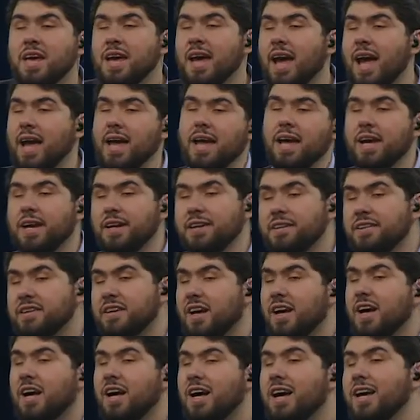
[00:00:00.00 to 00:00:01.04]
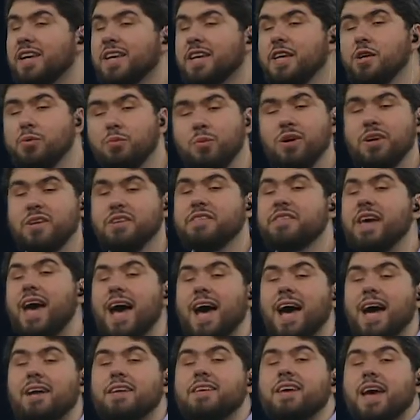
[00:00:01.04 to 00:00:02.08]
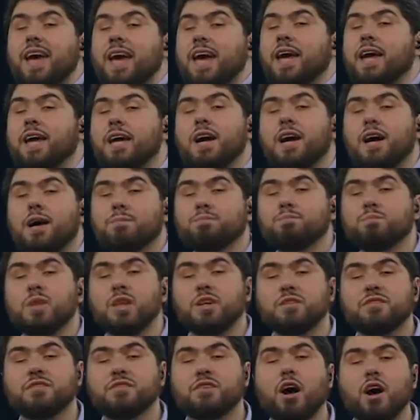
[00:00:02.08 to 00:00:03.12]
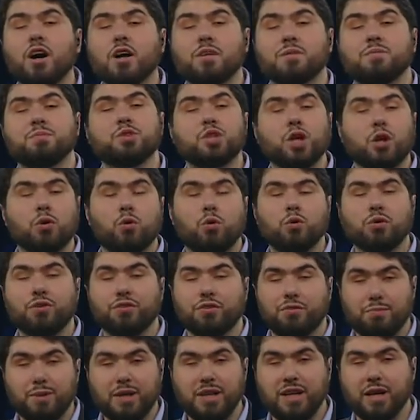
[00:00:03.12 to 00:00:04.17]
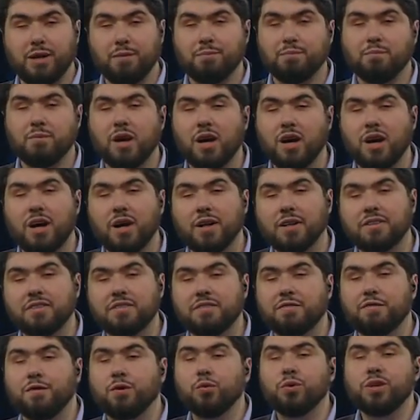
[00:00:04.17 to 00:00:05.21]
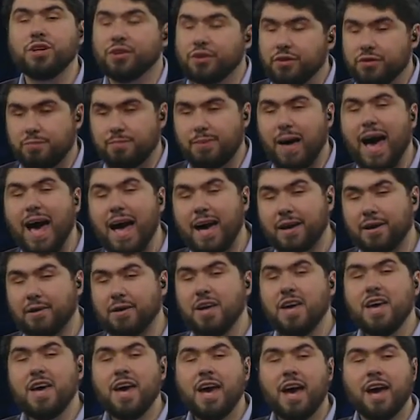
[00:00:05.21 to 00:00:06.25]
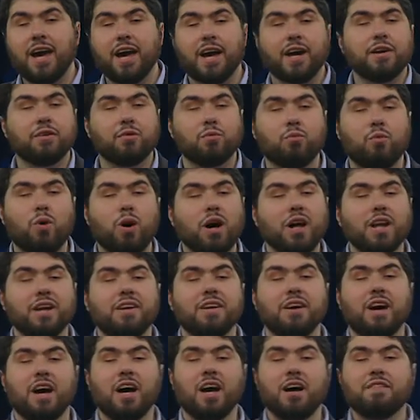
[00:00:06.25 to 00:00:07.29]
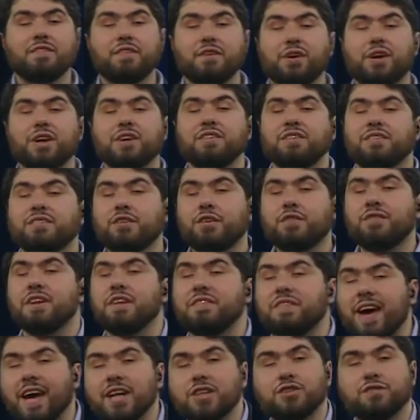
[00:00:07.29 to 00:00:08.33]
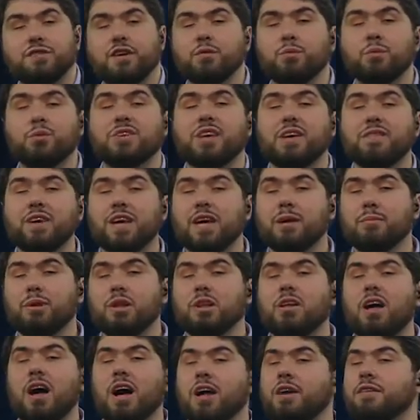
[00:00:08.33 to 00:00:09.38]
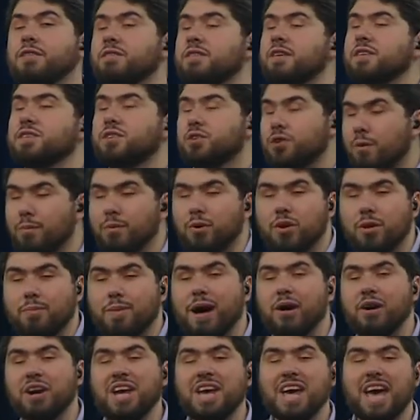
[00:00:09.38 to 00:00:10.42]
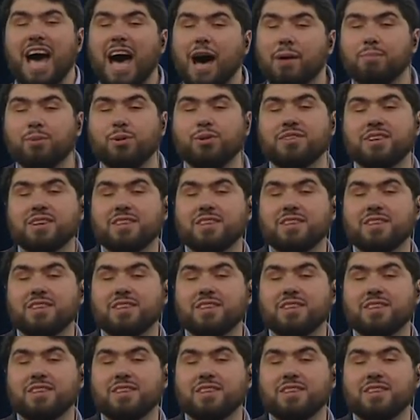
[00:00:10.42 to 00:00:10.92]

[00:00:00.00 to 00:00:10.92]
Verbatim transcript: And he was at a stock shareholders meeting a few years back, and one very conservative hedge fund was giving him a lot of trouble about Apple's